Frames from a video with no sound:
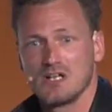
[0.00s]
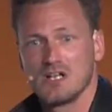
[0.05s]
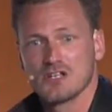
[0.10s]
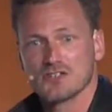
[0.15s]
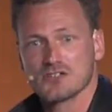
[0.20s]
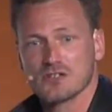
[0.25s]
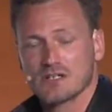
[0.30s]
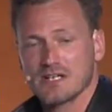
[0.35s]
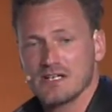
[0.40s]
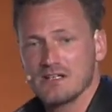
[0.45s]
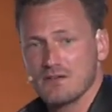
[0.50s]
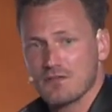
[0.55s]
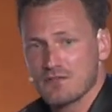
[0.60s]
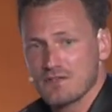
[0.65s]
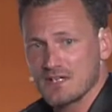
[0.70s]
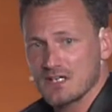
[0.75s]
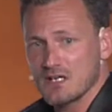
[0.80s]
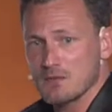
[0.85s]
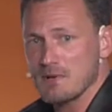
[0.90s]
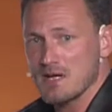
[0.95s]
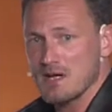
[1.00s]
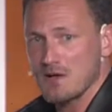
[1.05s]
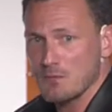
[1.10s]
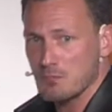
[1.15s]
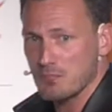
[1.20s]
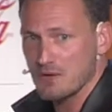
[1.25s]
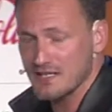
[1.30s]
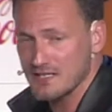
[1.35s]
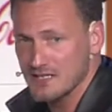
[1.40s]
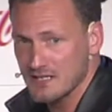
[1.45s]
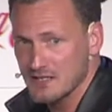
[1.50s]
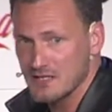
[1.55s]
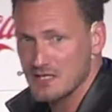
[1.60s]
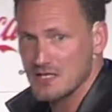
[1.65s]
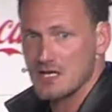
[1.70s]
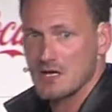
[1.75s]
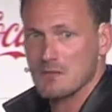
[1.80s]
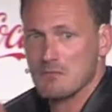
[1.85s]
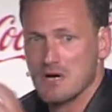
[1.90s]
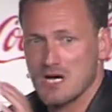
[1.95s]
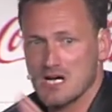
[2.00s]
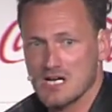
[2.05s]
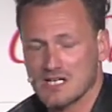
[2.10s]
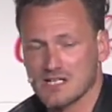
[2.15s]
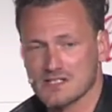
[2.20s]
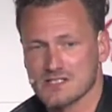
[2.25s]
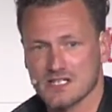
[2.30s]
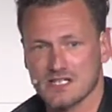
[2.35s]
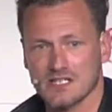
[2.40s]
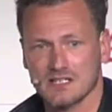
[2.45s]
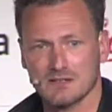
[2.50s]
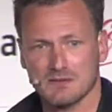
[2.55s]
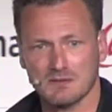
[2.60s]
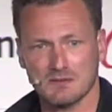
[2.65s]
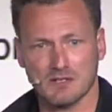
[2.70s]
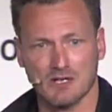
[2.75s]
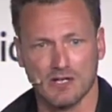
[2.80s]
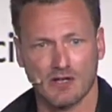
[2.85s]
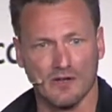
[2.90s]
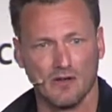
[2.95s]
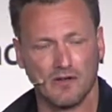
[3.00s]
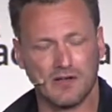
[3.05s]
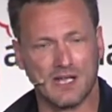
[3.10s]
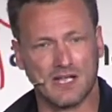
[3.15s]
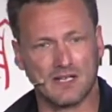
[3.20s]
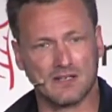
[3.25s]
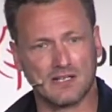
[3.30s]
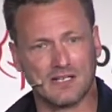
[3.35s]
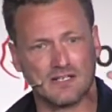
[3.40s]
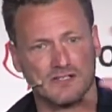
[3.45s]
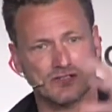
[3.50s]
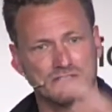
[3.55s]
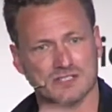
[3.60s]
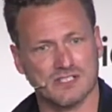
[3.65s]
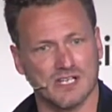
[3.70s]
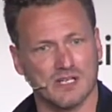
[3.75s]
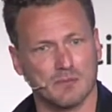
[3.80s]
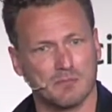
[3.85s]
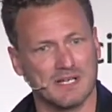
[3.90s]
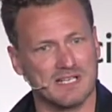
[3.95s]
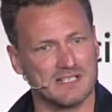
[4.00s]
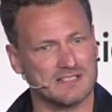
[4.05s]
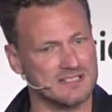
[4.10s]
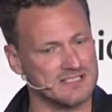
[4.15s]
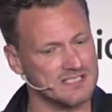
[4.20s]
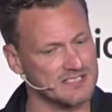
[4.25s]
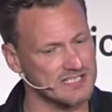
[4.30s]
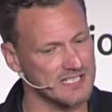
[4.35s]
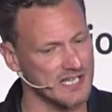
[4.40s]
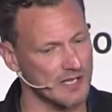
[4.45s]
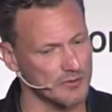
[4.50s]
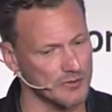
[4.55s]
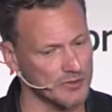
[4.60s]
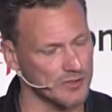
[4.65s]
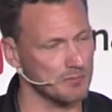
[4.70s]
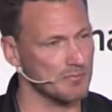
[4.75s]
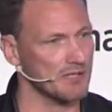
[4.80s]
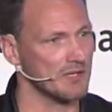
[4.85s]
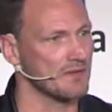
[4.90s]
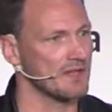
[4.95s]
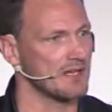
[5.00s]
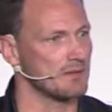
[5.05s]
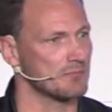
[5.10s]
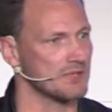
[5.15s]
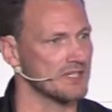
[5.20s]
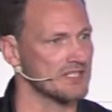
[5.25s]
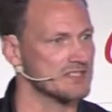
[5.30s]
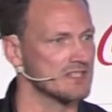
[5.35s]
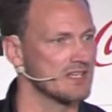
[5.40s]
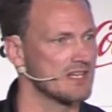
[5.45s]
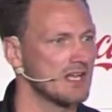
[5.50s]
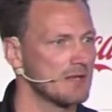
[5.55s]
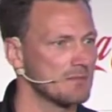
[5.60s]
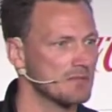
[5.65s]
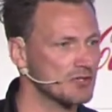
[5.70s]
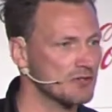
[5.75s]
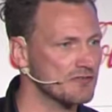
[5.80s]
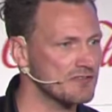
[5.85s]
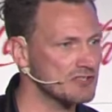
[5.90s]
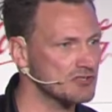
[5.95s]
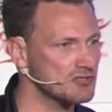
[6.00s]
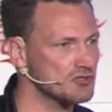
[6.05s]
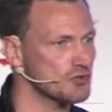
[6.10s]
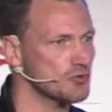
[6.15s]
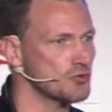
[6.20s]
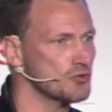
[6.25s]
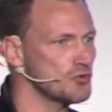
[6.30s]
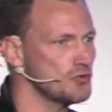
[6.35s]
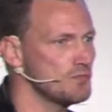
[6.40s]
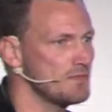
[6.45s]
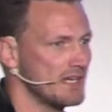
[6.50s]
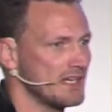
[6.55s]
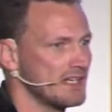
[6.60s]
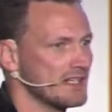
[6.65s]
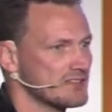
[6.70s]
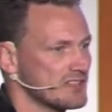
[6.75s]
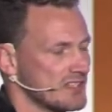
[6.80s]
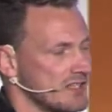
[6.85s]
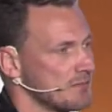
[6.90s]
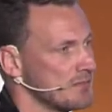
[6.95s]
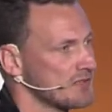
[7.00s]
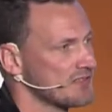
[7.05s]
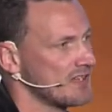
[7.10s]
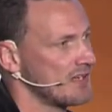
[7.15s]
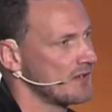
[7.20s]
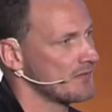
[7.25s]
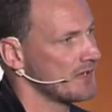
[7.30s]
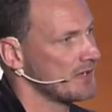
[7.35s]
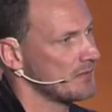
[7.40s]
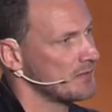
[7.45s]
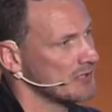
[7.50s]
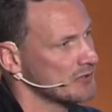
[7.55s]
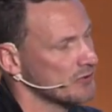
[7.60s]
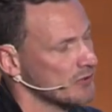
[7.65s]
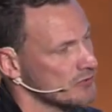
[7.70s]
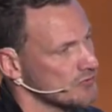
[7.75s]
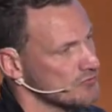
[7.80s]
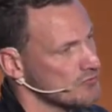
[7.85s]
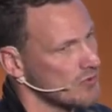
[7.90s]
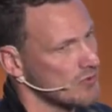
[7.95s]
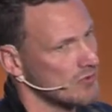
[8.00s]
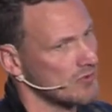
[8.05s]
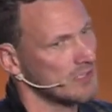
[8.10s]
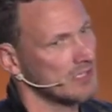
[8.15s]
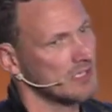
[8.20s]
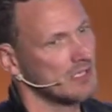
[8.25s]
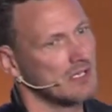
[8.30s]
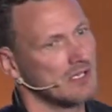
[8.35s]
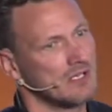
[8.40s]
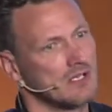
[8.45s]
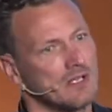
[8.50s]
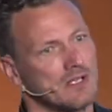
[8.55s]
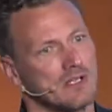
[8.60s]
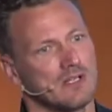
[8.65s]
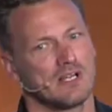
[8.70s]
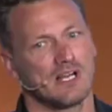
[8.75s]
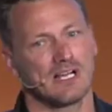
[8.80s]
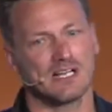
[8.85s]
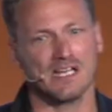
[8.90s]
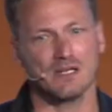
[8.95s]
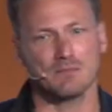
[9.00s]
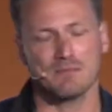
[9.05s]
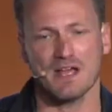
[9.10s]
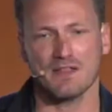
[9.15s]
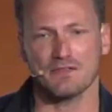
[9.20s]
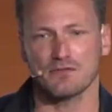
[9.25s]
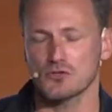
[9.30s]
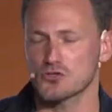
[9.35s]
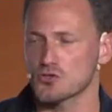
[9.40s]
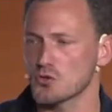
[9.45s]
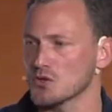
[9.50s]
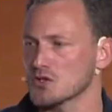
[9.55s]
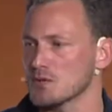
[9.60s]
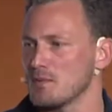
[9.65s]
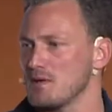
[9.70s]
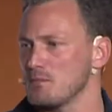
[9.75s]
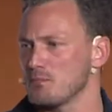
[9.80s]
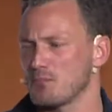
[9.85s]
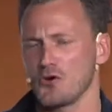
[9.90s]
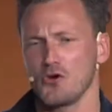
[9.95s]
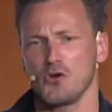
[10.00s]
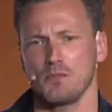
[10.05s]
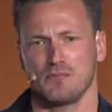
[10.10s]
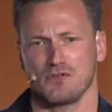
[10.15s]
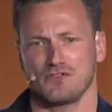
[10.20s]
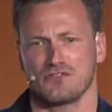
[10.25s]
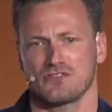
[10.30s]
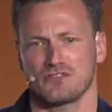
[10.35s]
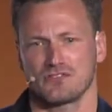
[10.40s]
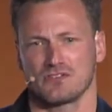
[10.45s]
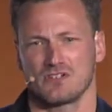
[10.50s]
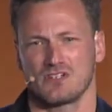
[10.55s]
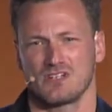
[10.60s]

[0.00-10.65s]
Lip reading: So again, think about planet marketing and sustainability and see how you can build that bridge. Because there's too many examples out there where it goes wrong. Again, Matthew talked about purpose.